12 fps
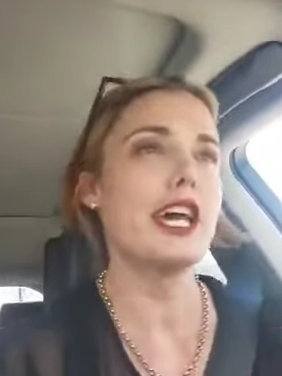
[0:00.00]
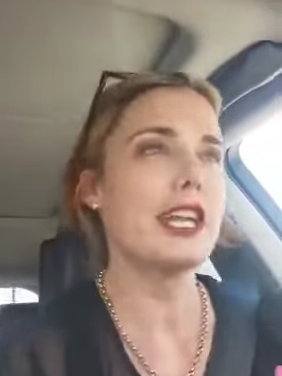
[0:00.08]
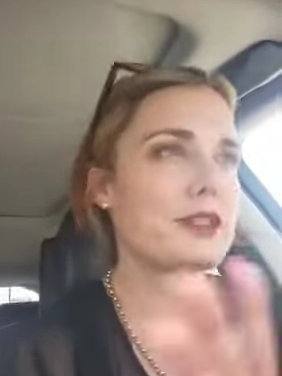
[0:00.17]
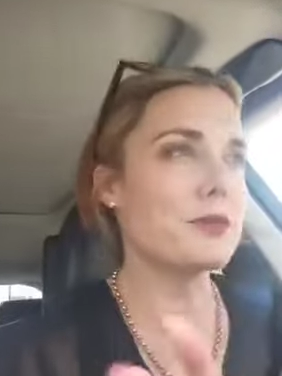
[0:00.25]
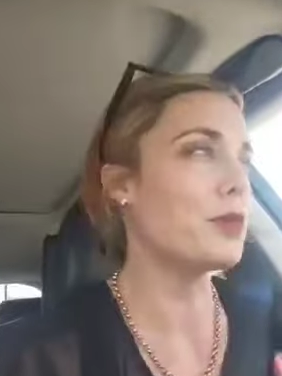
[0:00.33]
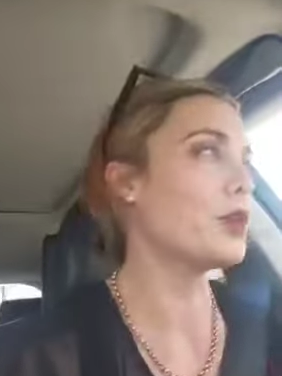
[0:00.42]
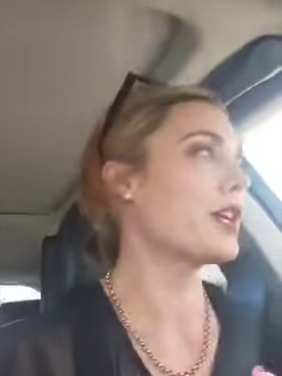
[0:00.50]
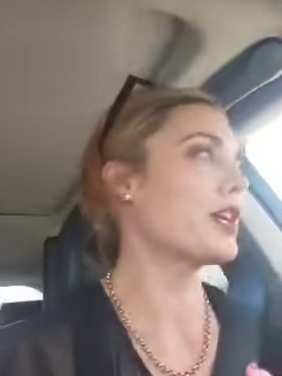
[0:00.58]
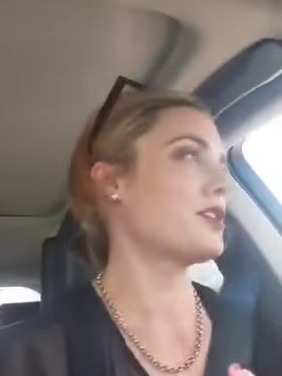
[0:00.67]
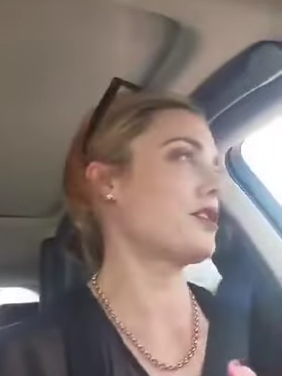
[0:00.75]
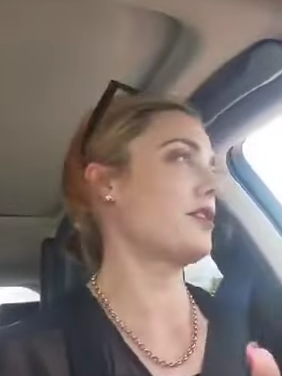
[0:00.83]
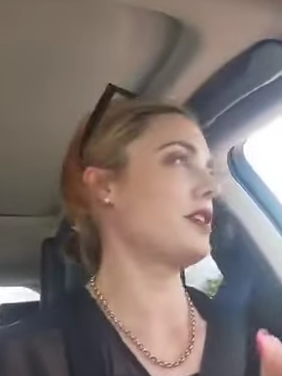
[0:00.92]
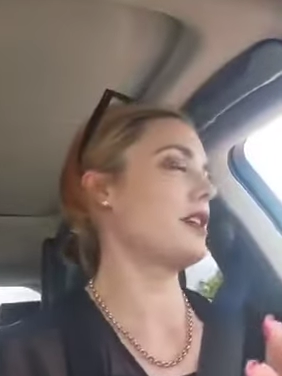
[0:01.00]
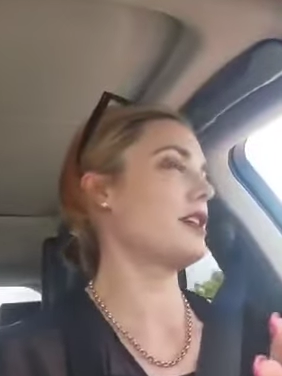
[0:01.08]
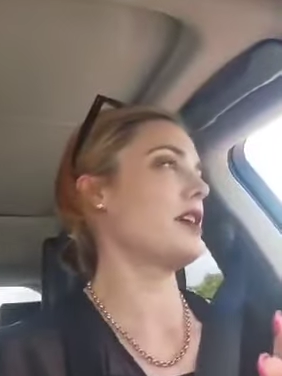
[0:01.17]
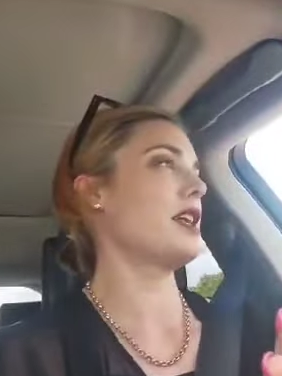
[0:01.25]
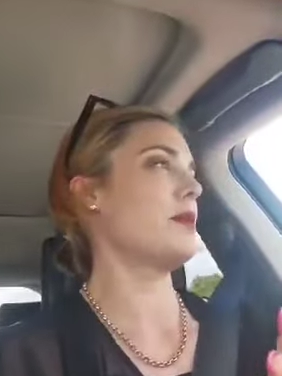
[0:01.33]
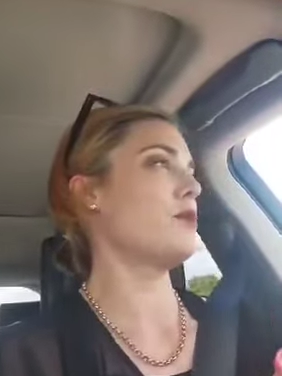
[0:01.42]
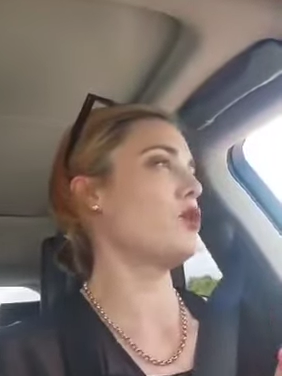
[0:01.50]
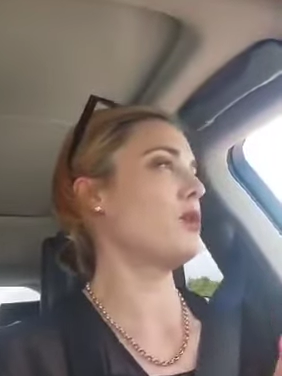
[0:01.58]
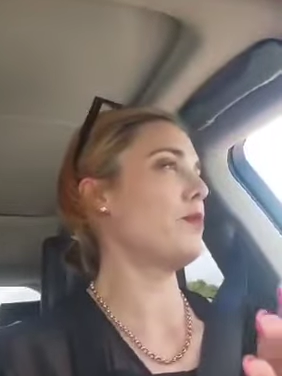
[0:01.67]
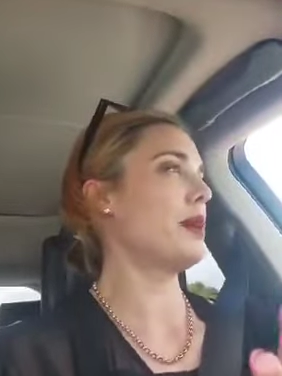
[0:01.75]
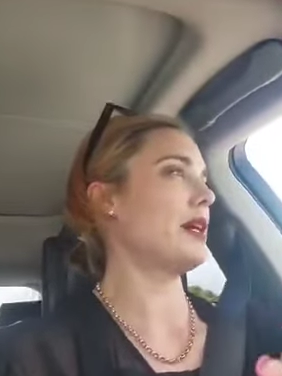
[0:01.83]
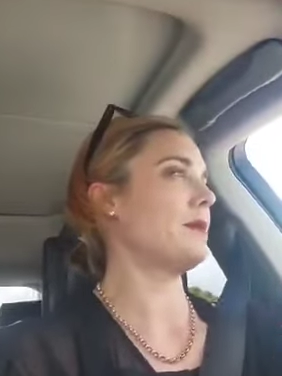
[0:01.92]
He doesn't work at Tony and Guy
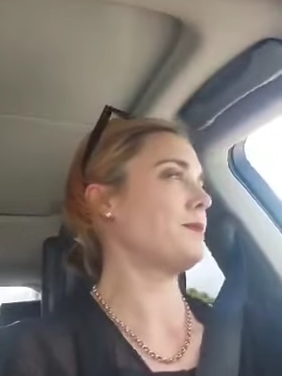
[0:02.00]
anymore, but